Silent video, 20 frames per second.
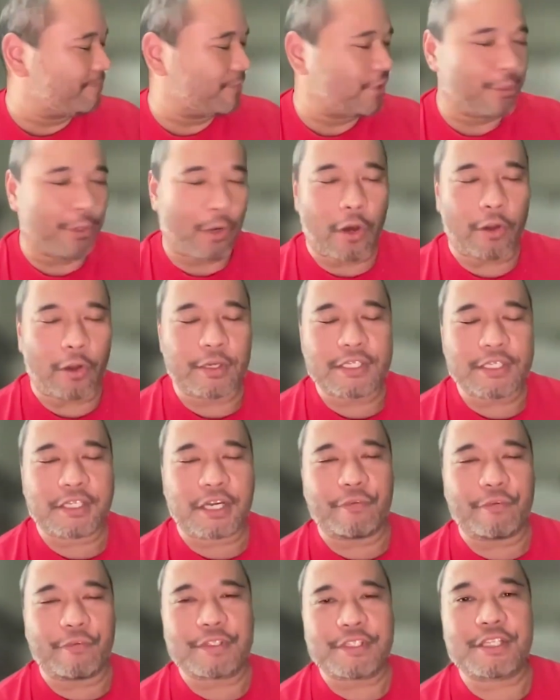you know, all these
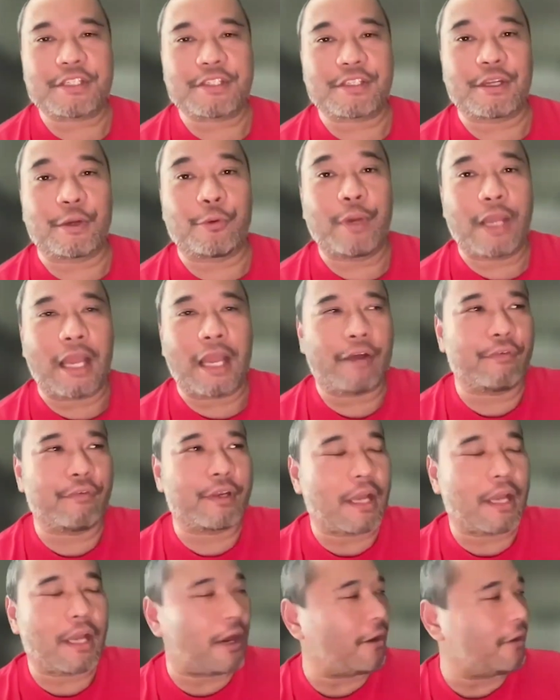conversations that we're
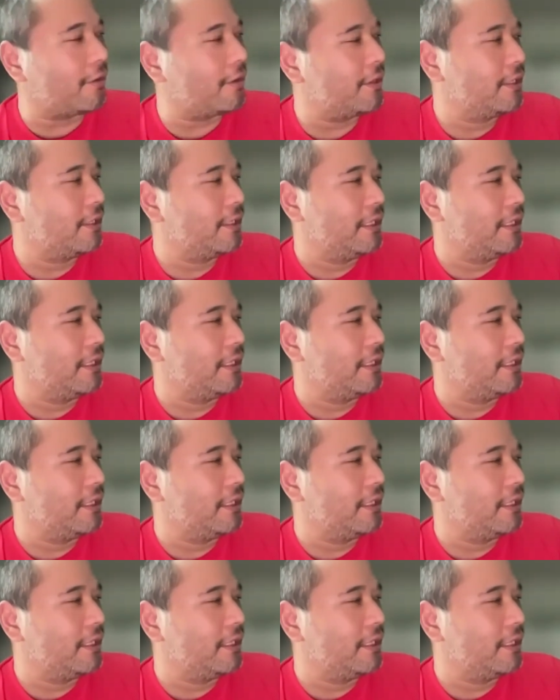having now,